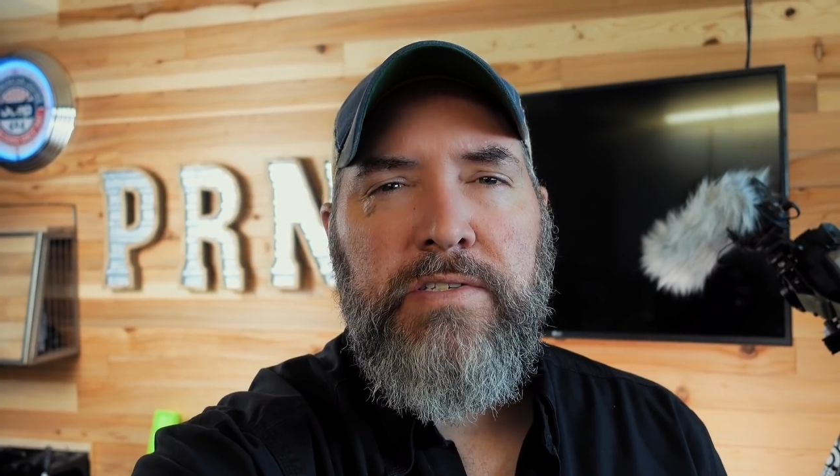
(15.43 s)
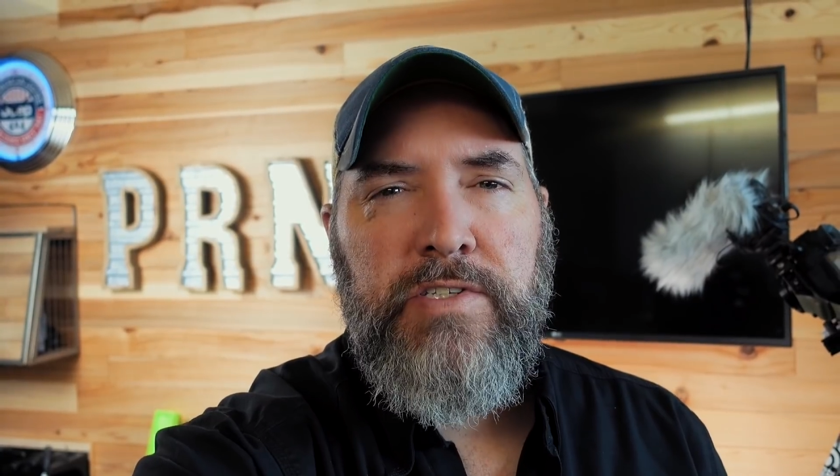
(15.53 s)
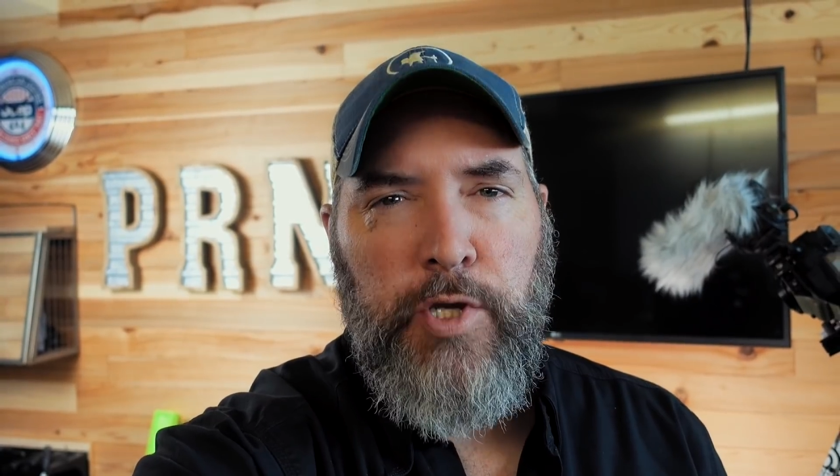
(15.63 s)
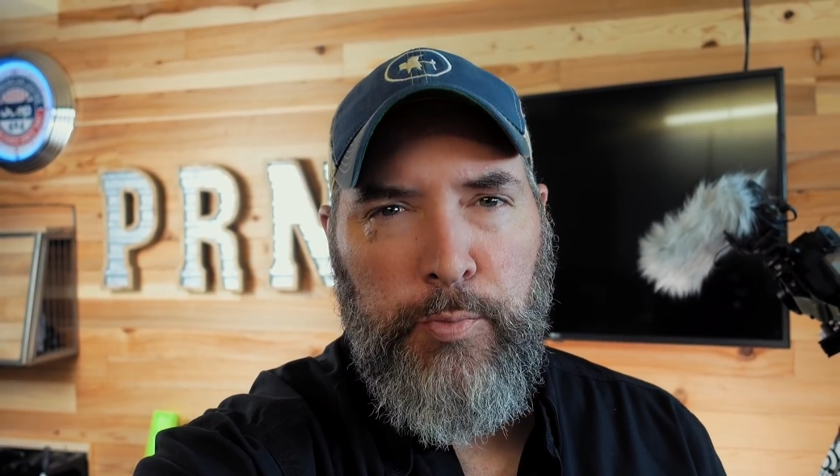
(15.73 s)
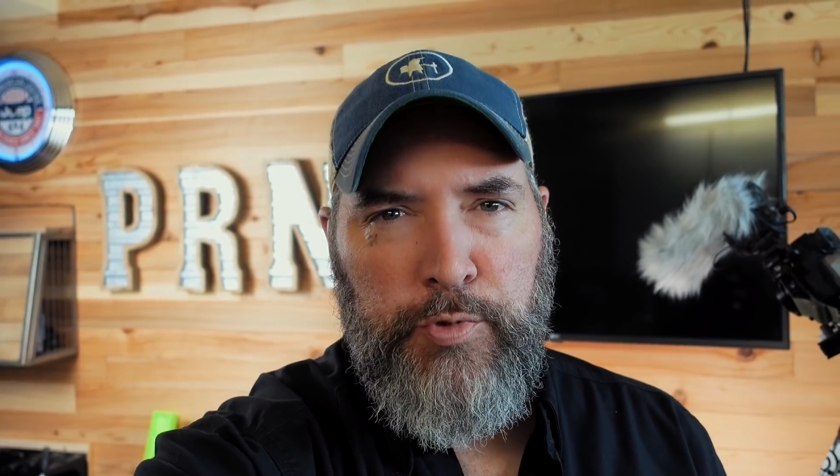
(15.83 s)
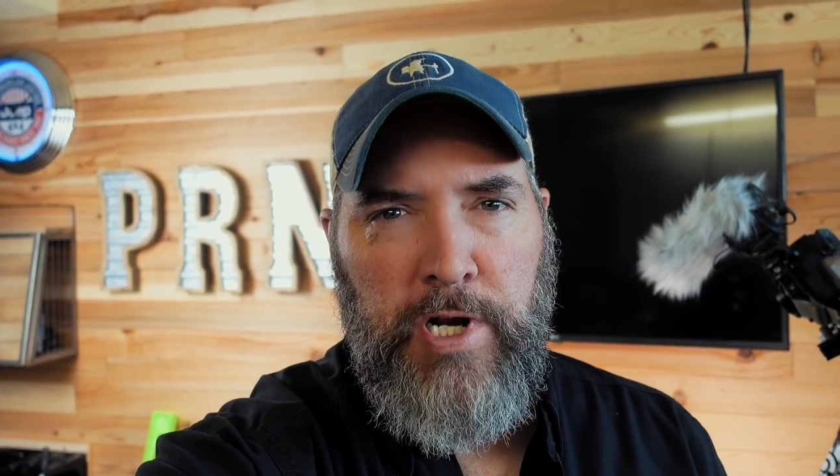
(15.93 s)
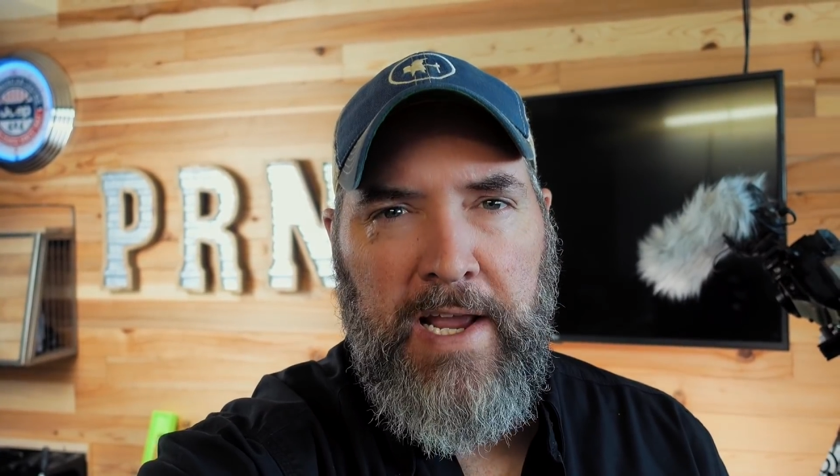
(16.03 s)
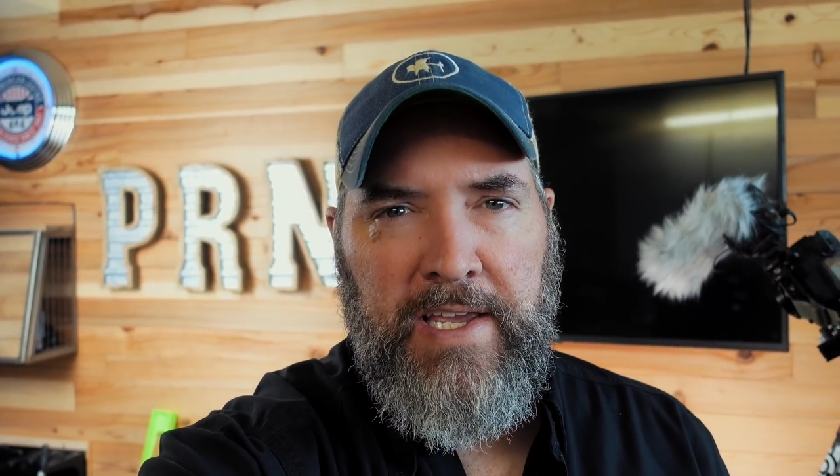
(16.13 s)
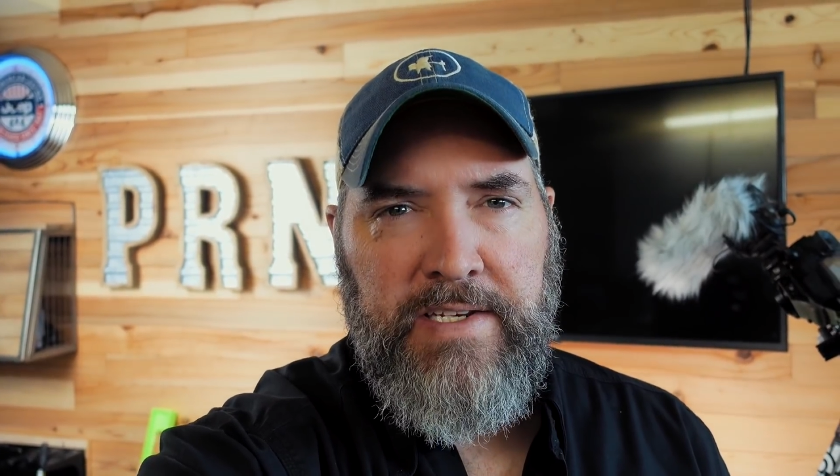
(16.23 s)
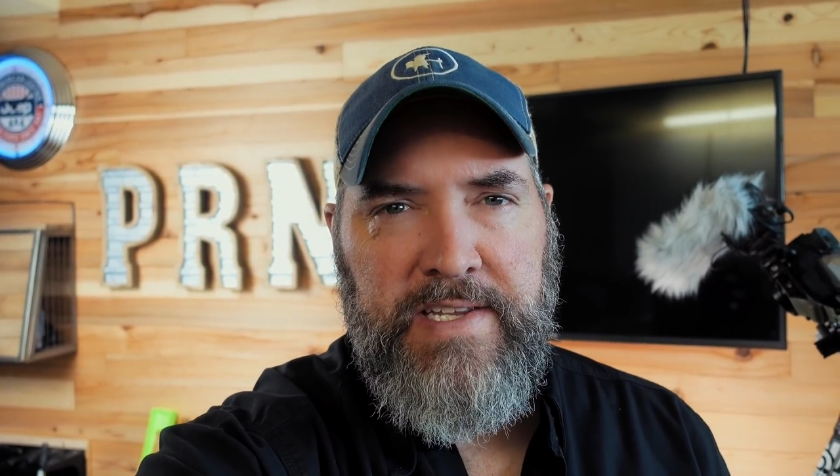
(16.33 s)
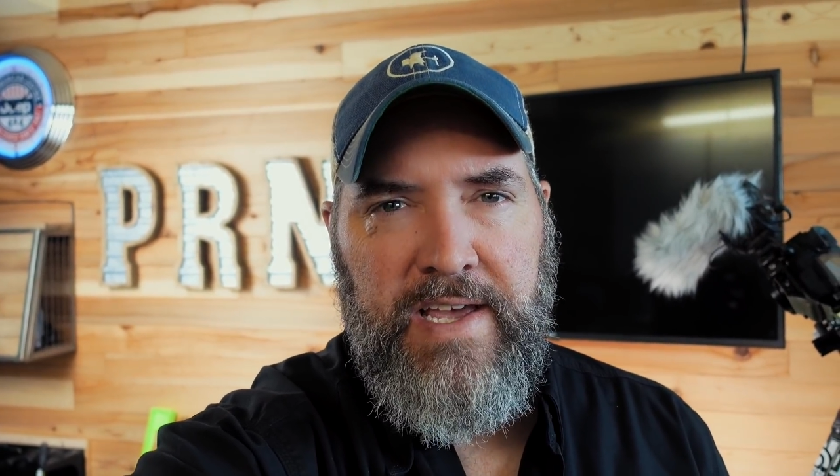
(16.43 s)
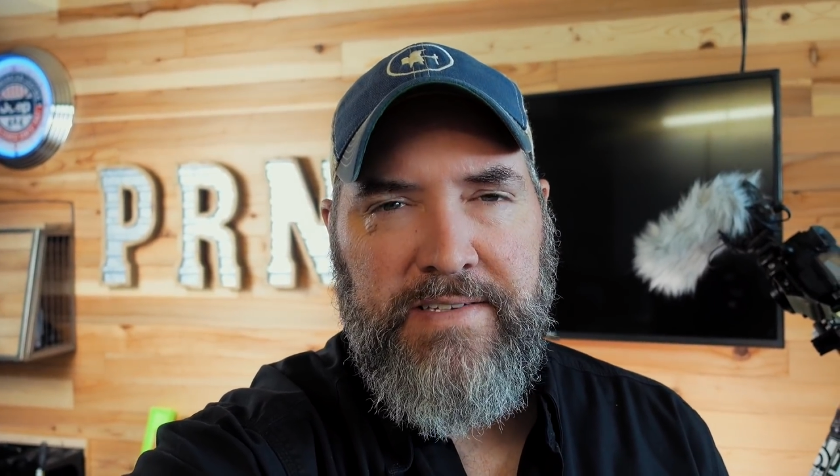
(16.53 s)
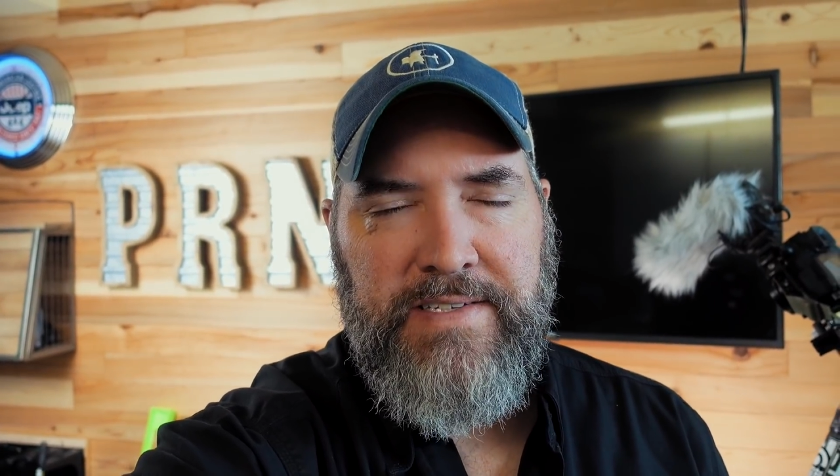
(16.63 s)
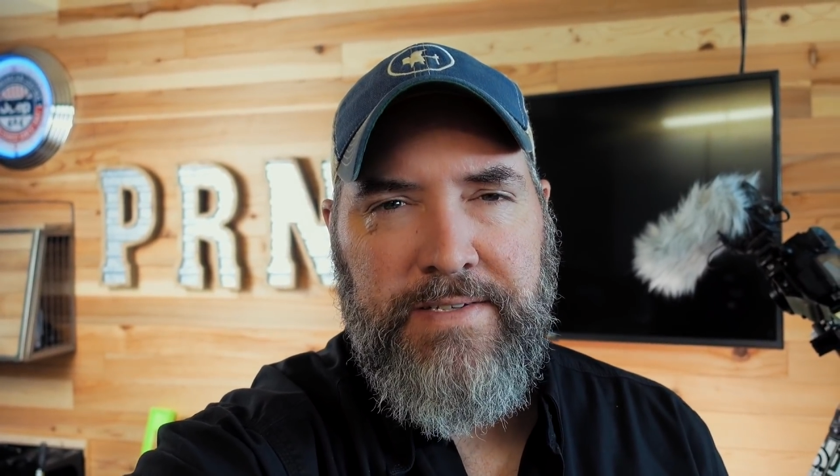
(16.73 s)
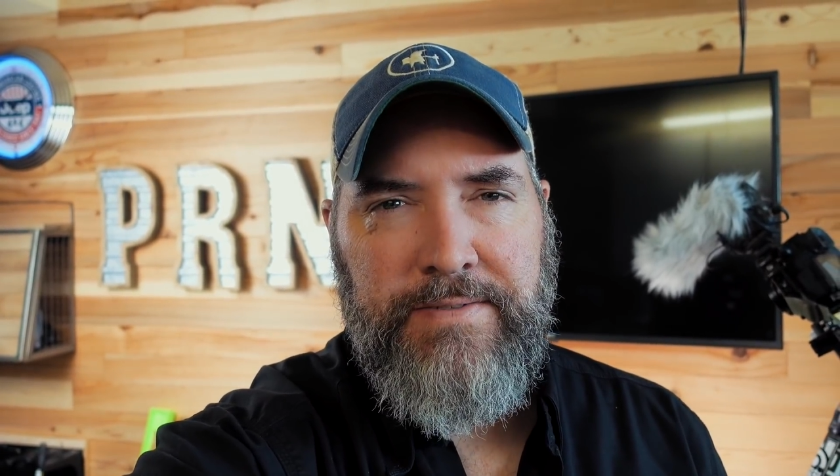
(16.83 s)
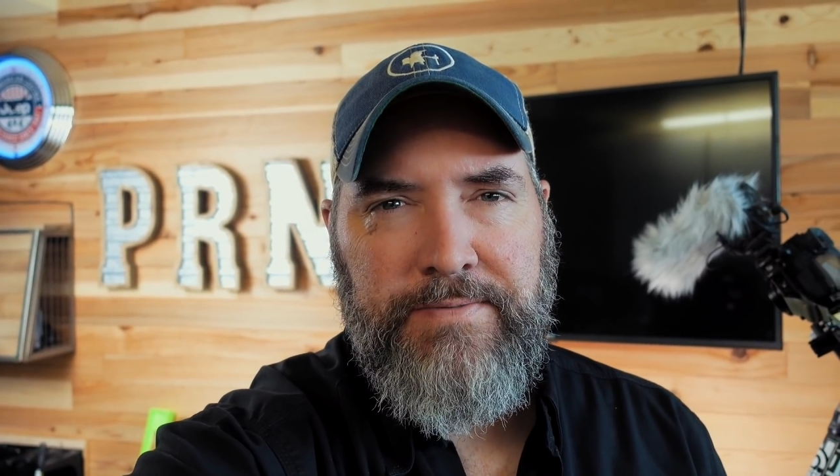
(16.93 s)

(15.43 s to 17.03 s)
scope tracking test.